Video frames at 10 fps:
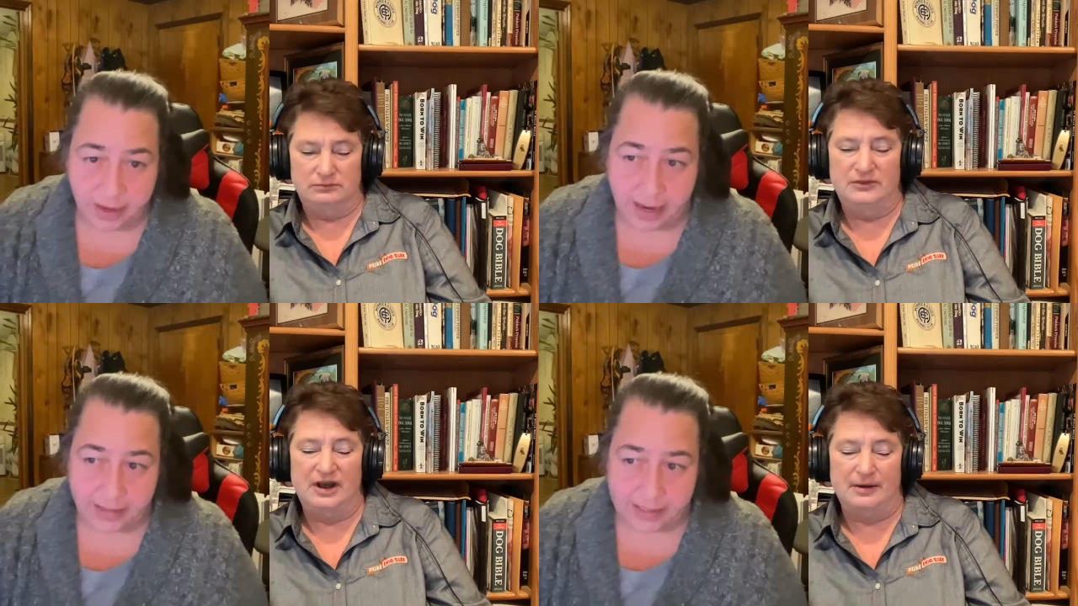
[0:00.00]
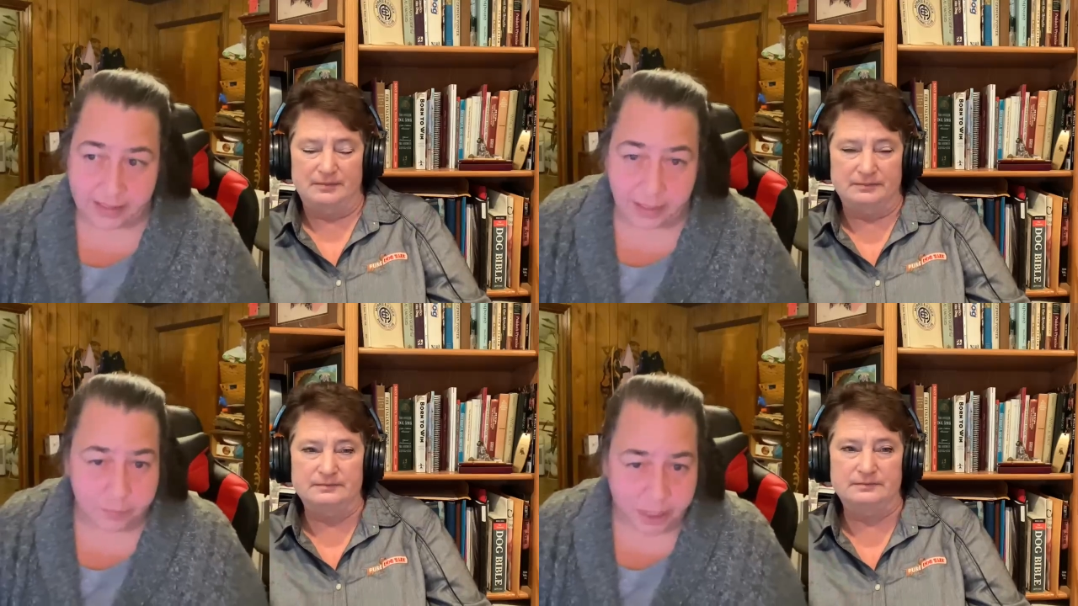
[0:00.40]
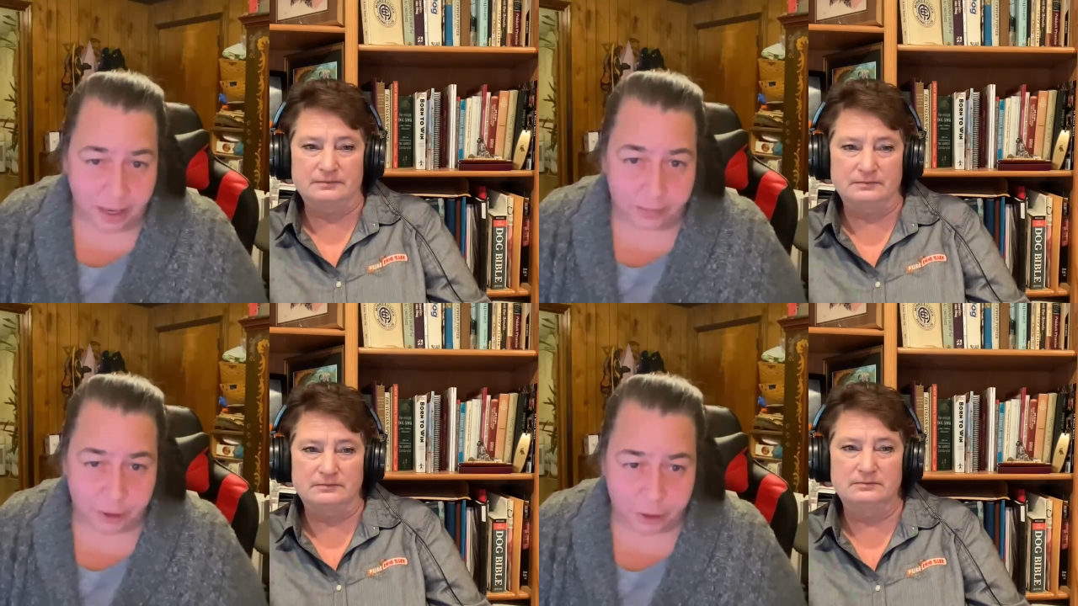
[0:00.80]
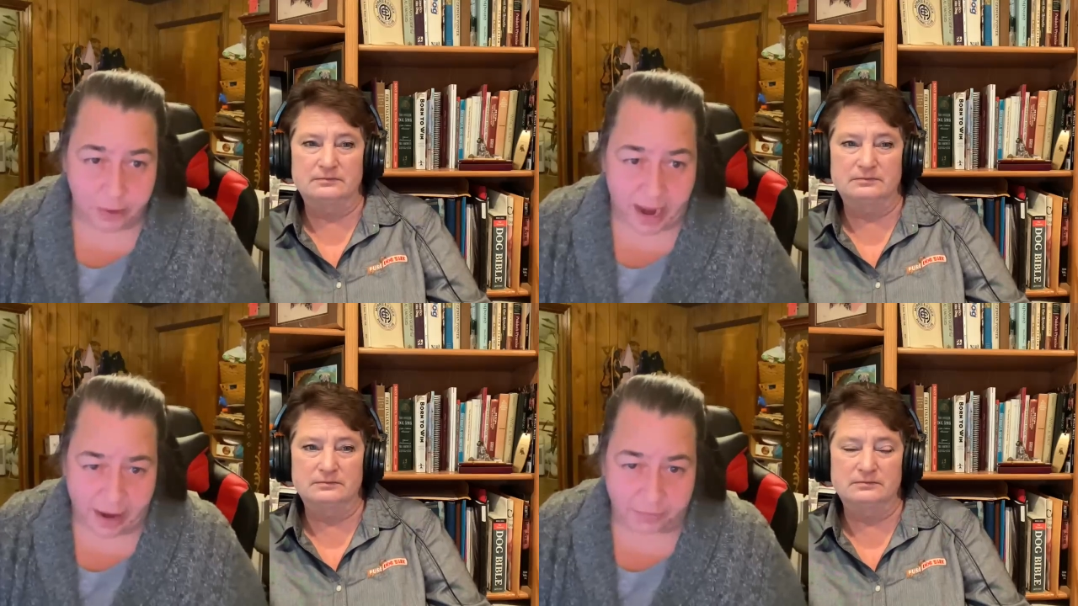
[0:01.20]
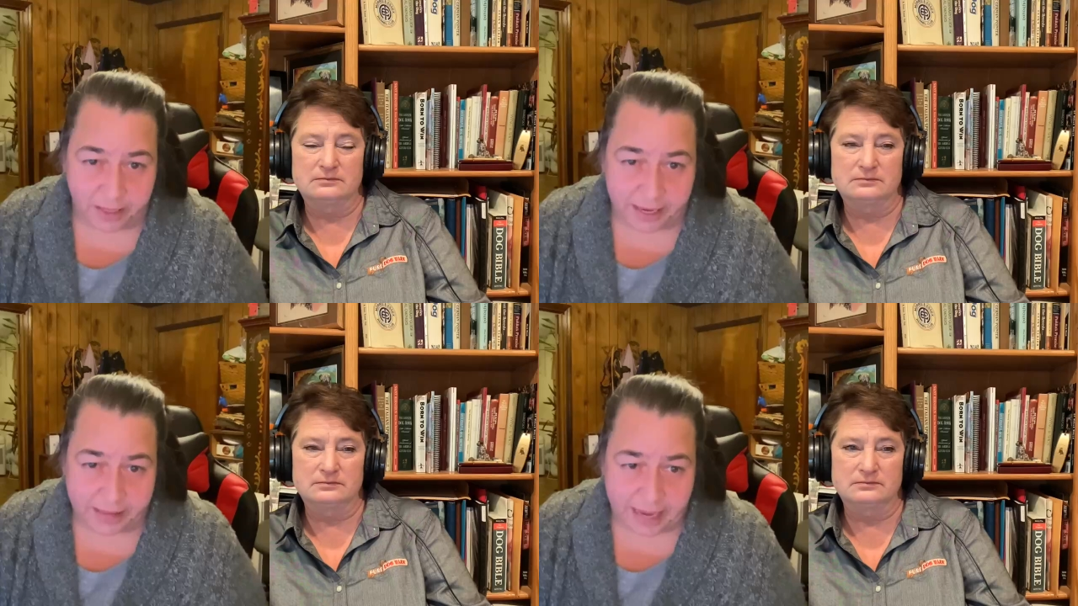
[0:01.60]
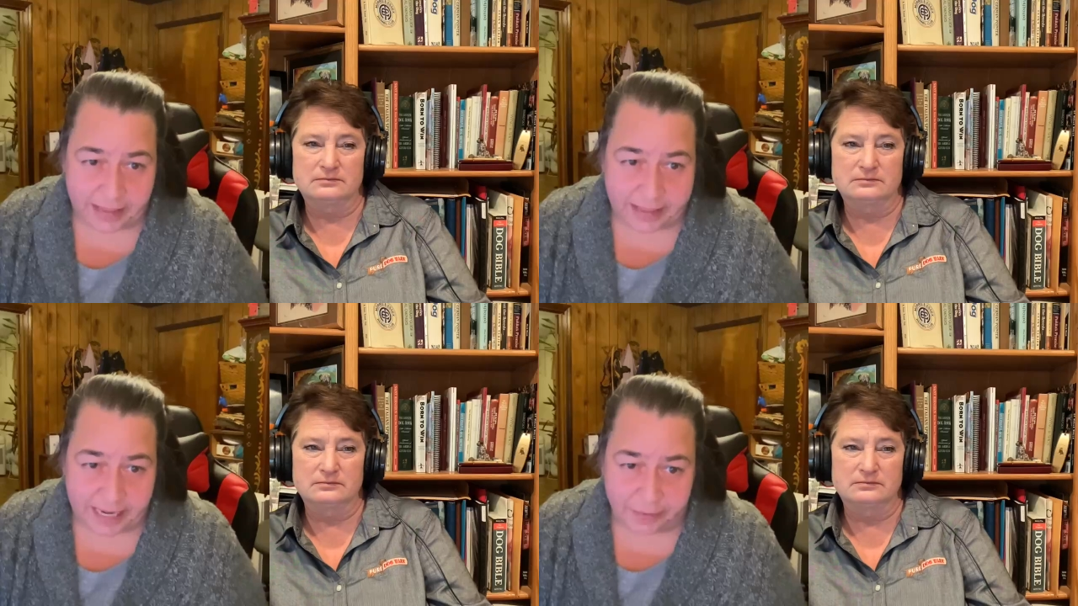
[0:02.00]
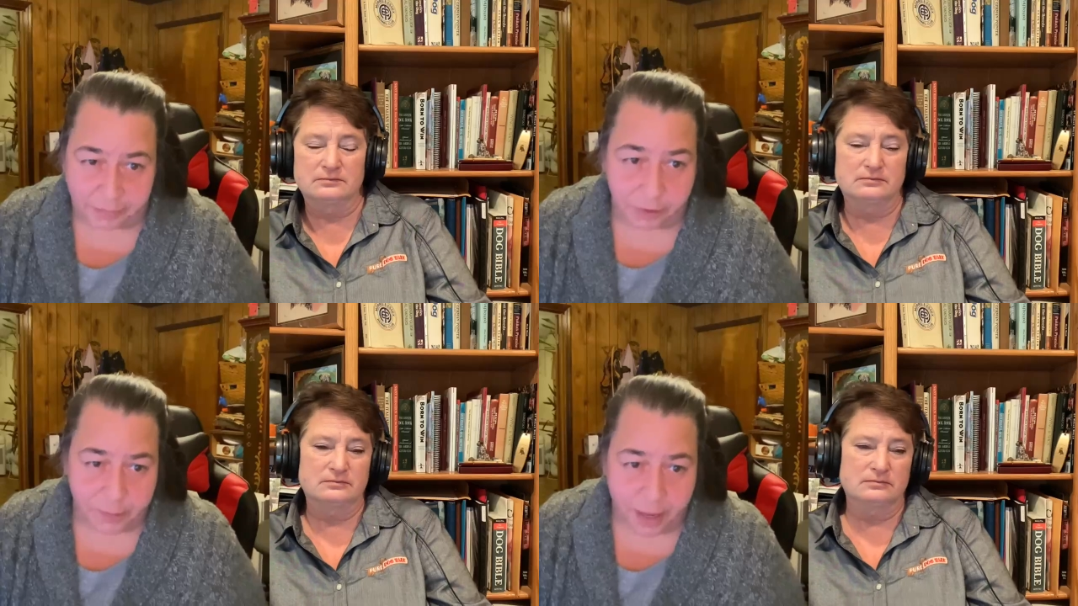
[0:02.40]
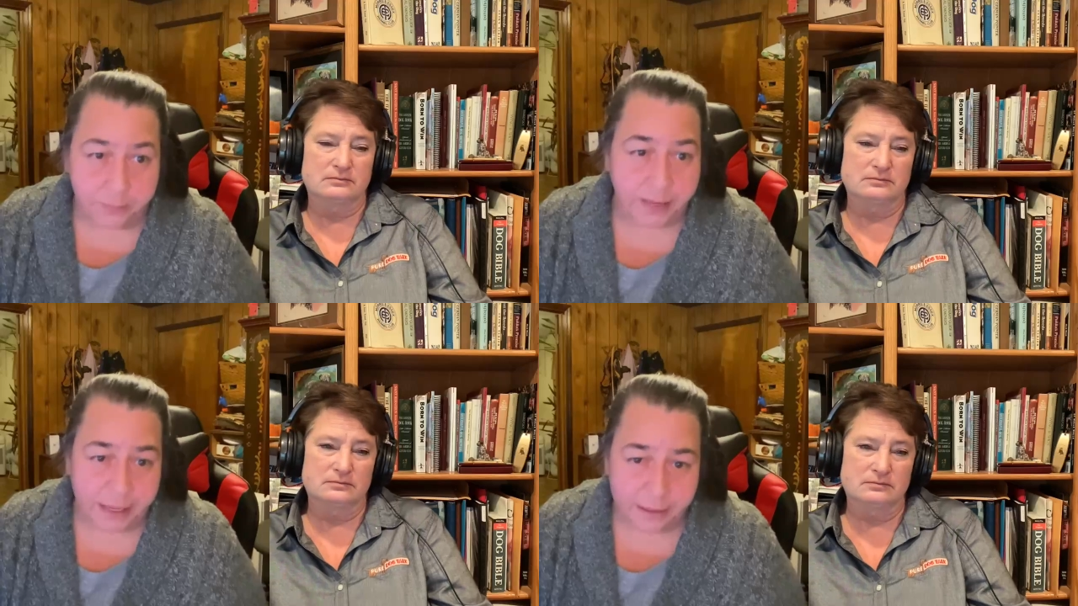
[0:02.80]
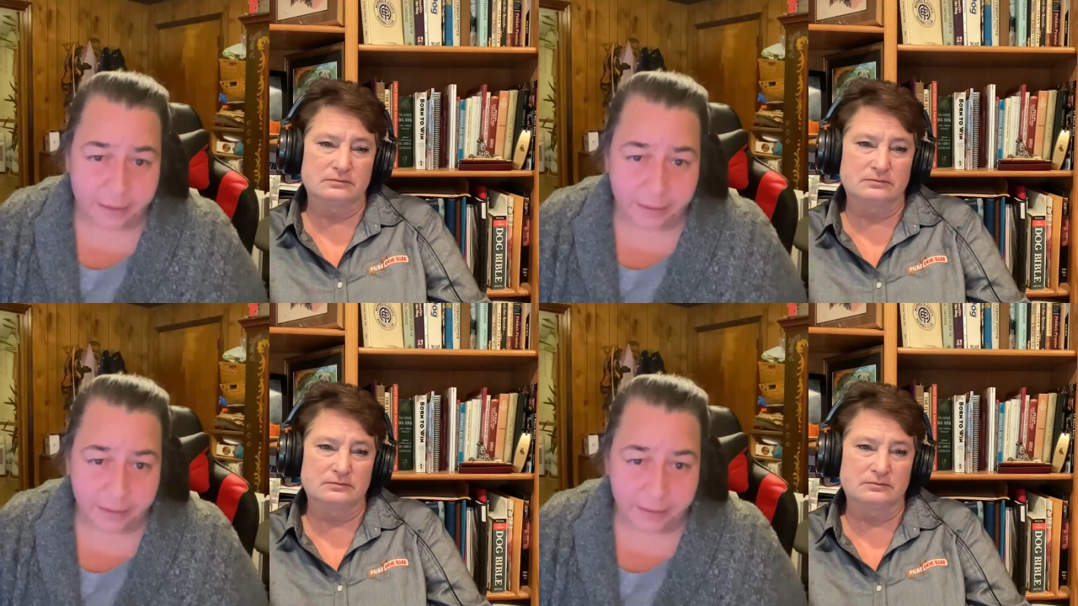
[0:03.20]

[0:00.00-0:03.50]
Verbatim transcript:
Speaker 1: And yeah. sometimes you have like that devil puppy